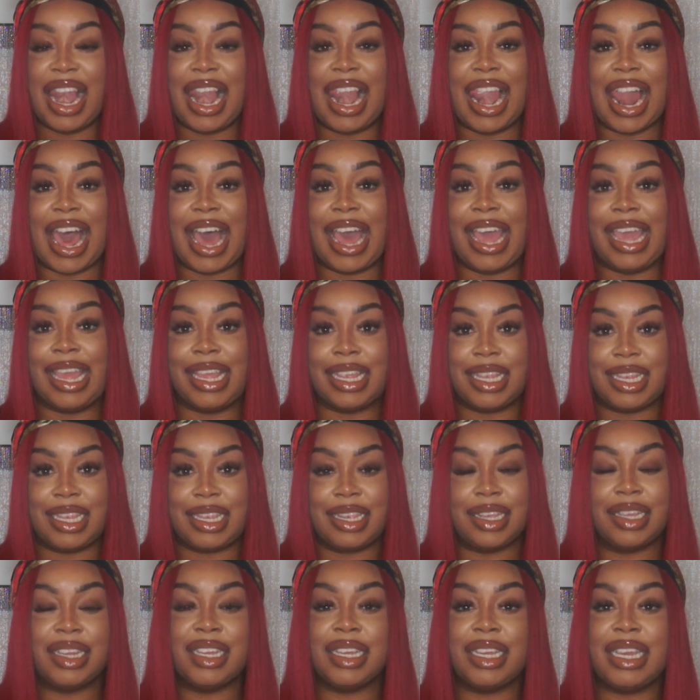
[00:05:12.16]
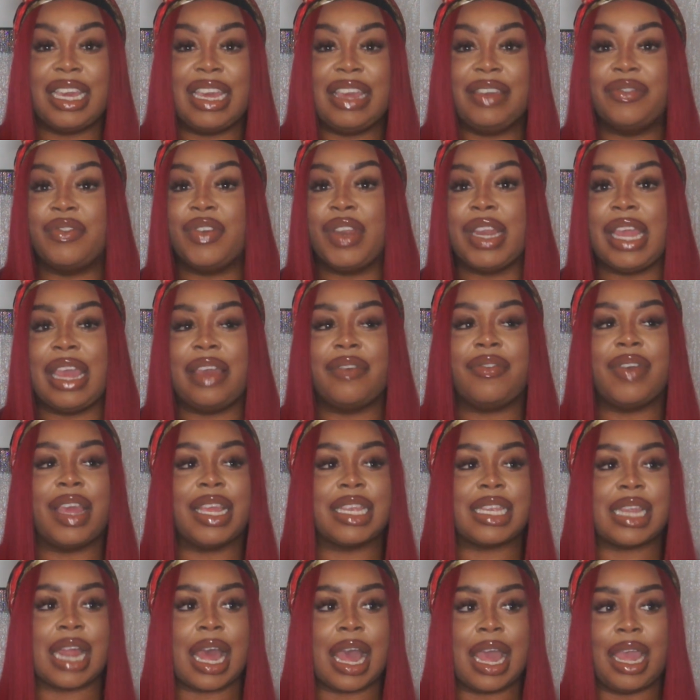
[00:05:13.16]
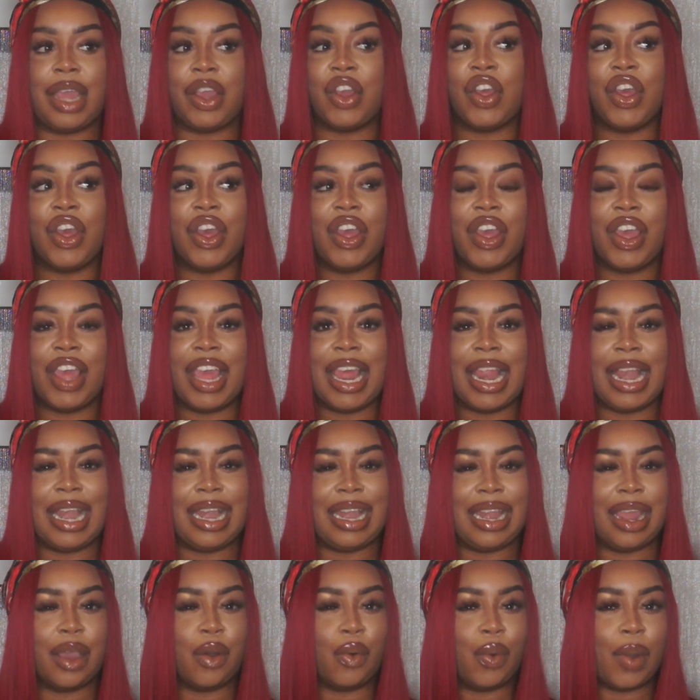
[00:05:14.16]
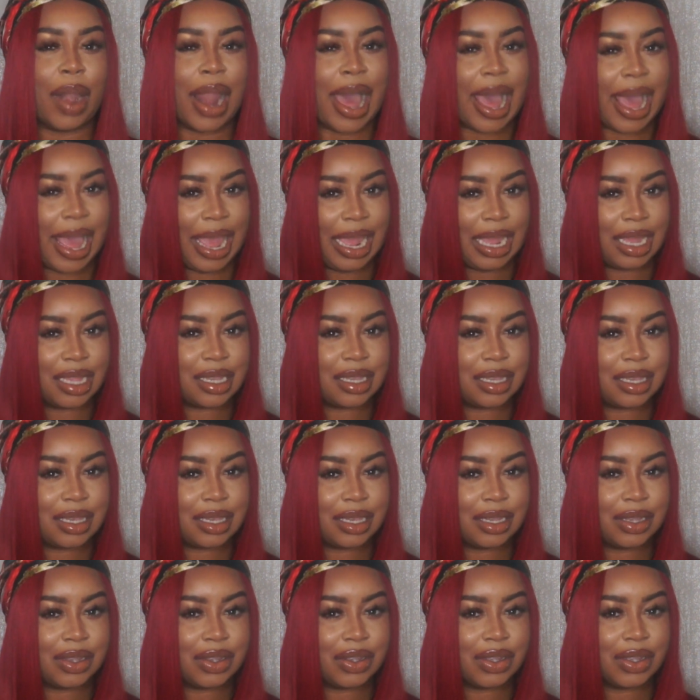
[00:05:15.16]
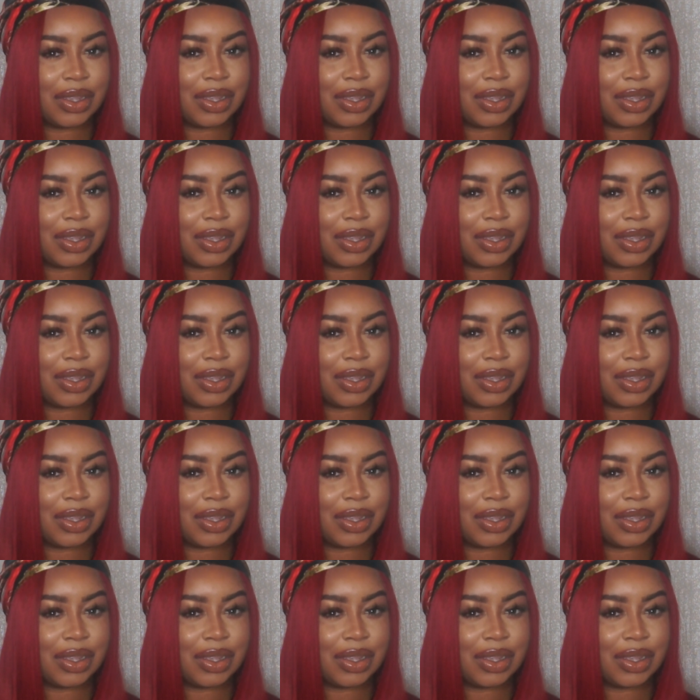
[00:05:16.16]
Lies. Even if it's like little lies,